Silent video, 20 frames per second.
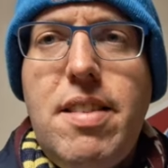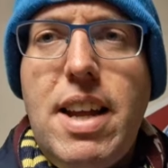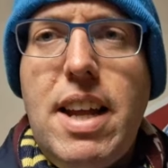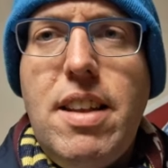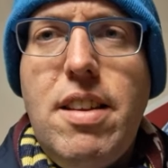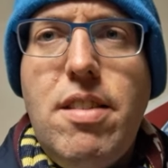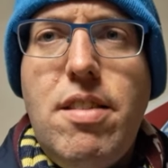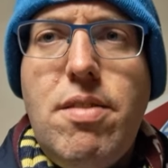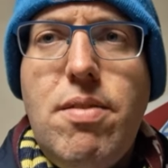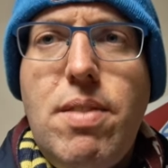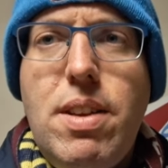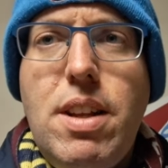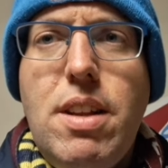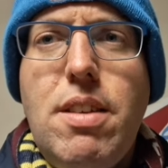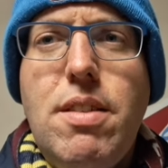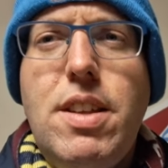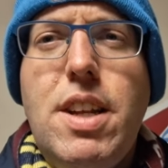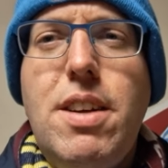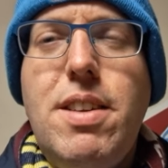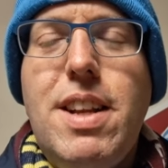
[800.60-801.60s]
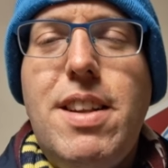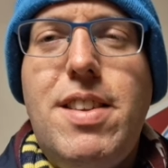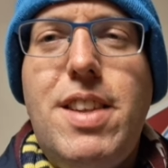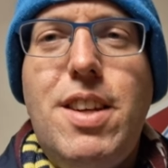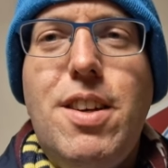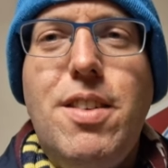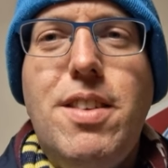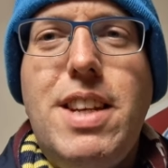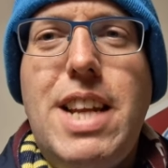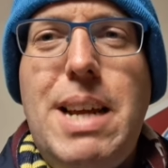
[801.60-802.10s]
Sands. Oh no, that's
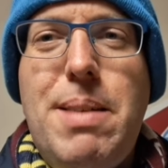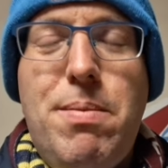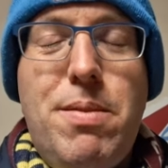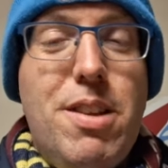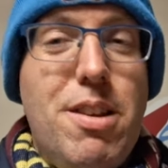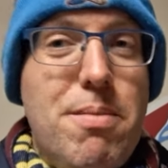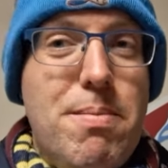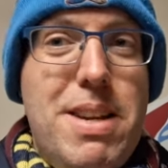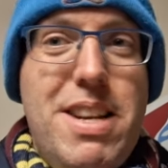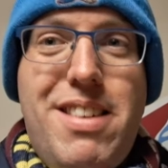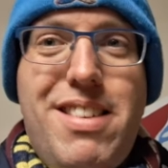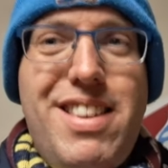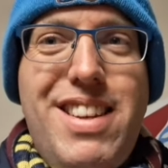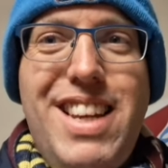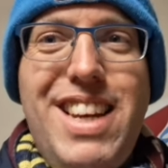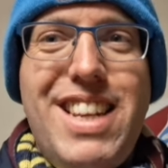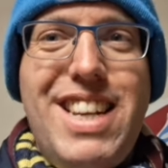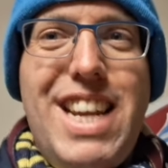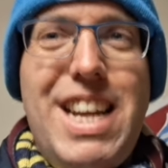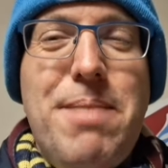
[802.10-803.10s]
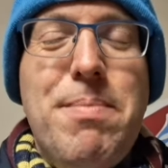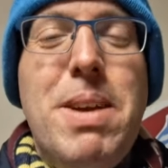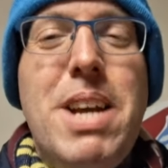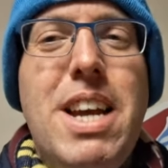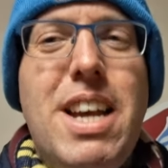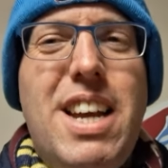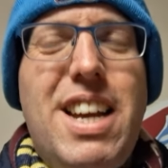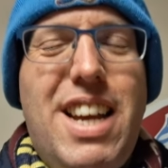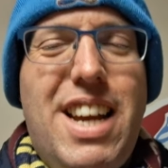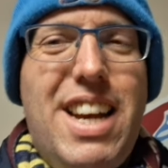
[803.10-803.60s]
the old name. Don't mention that name.
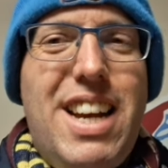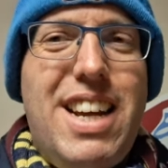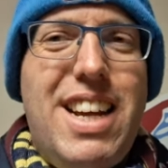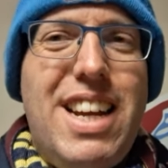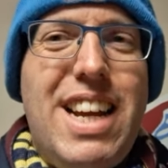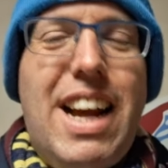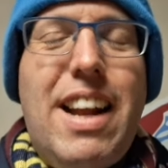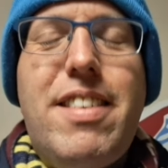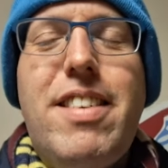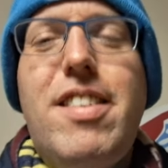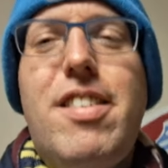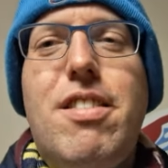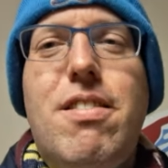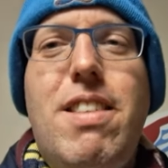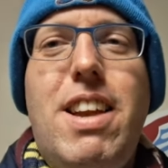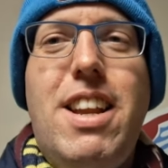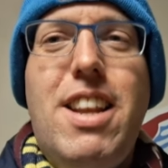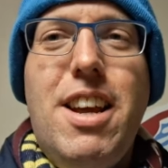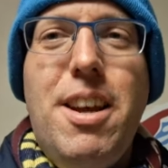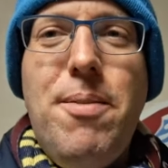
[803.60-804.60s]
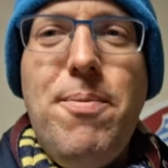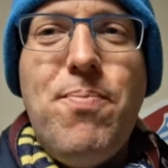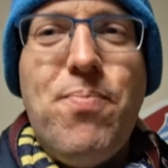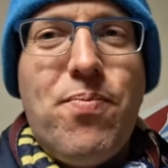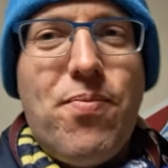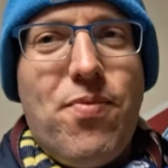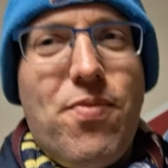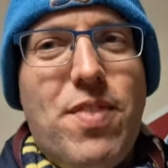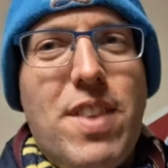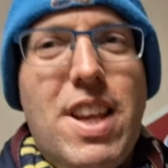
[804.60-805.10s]
Attis Arena.
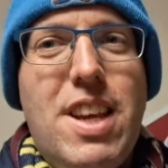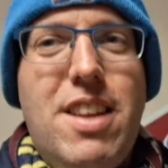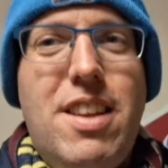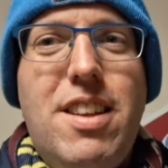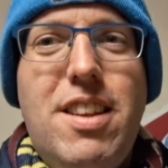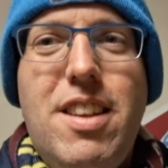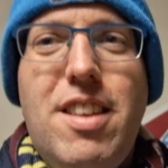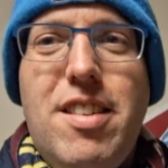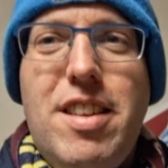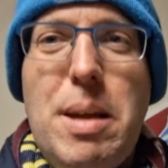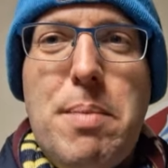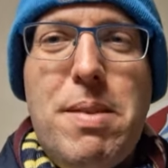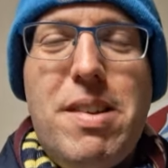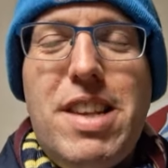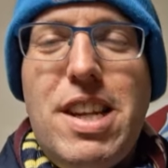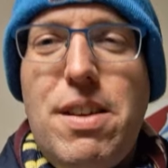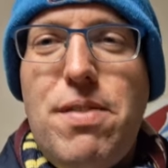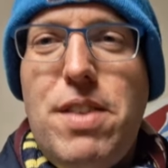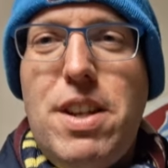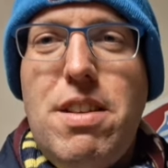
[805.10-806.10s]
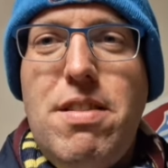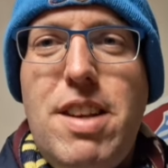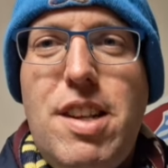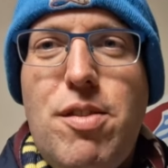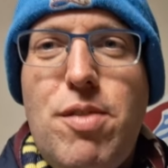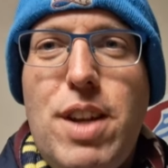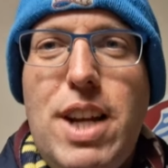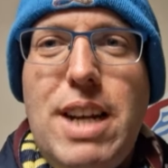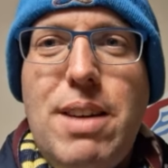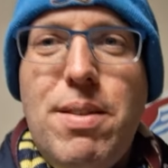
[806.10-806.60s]
Slapped myself on the
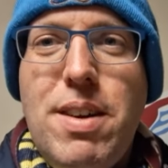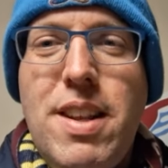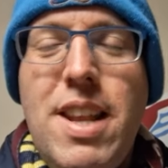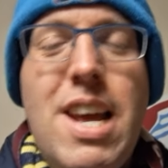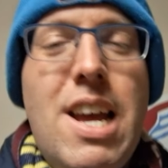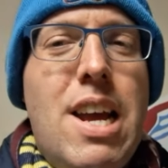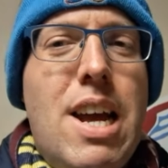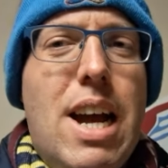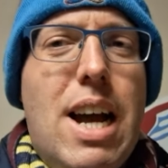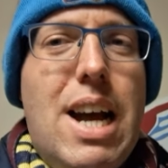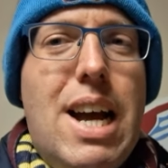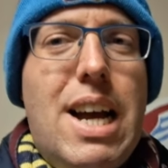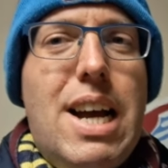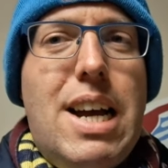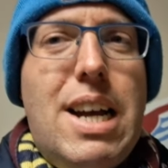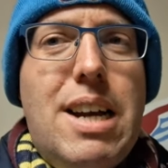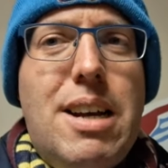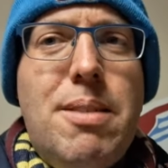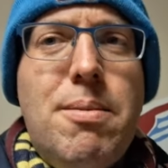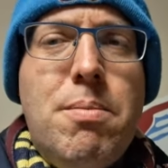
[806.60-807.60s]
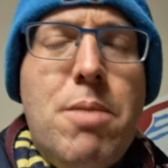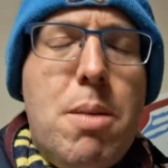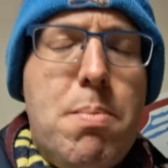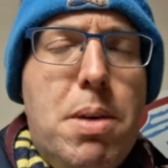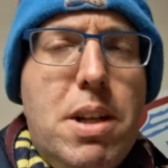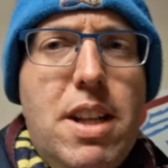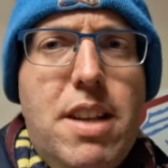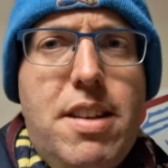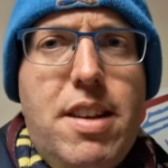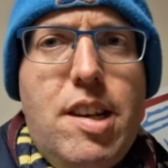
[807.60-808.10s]
wrist for that one.
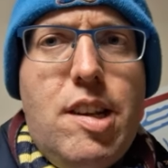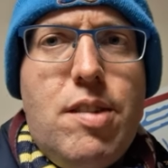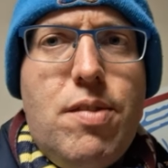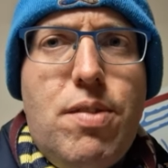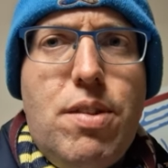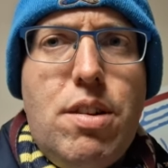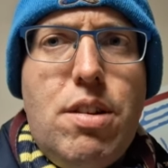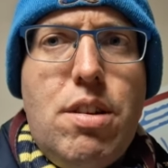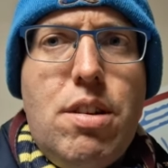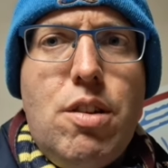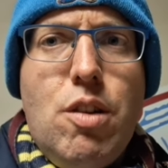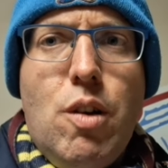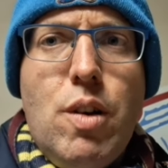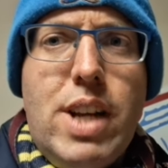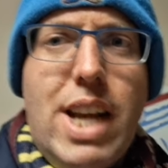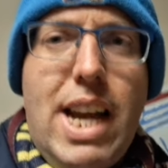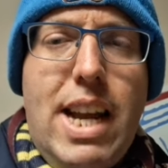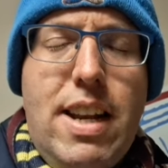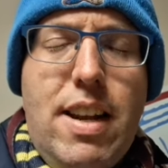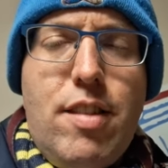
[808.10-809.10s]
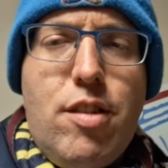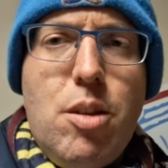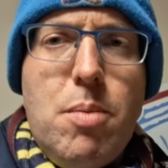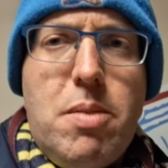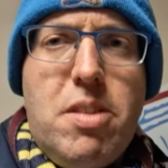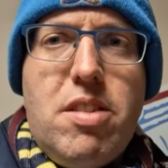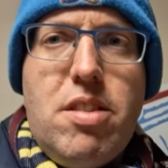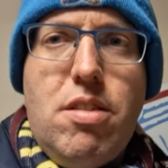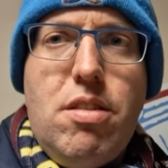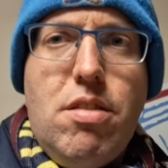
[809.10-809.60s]
Apologies for not getting this
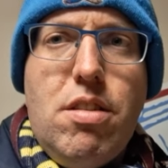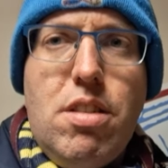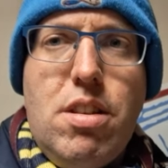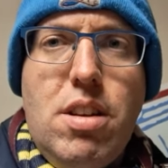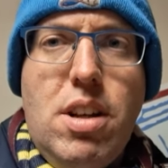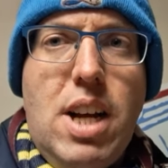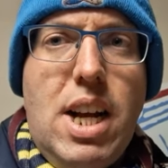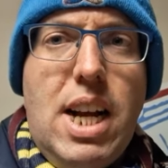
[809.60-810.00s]
up sooner.